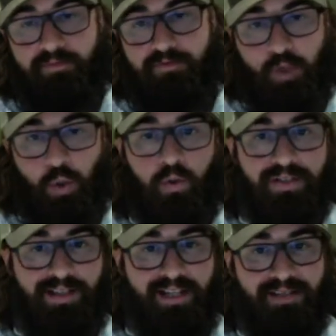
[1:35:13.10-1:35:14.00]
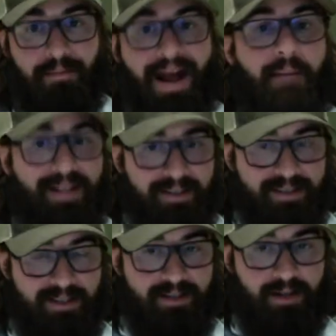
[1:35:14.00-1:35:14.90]
fuels these mapping
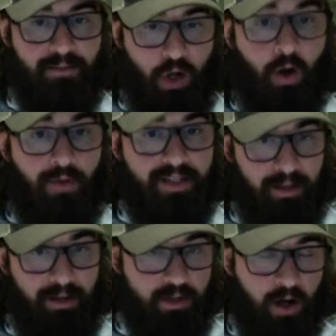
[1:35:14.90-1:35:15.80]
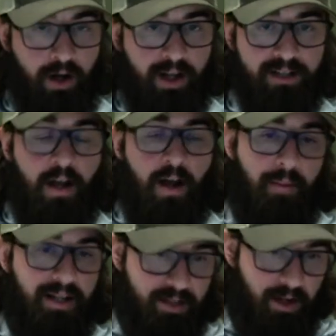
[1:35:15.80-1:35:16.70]
systems on these electronics.
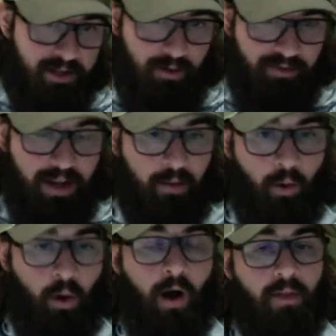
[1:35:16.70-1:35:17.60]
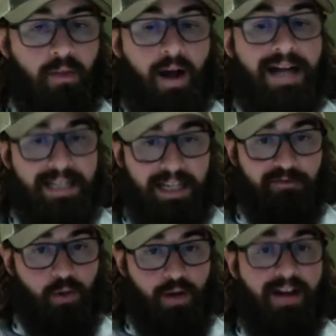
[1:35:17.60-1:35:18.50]
But it's also available online to give
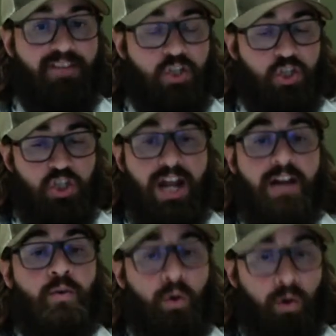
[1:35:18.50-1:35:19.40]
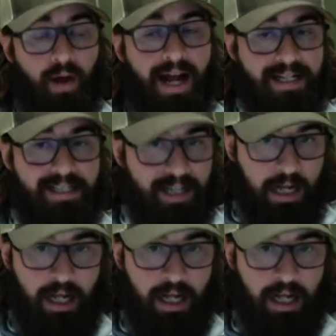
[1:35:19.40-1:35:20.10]
you kind of a general idea.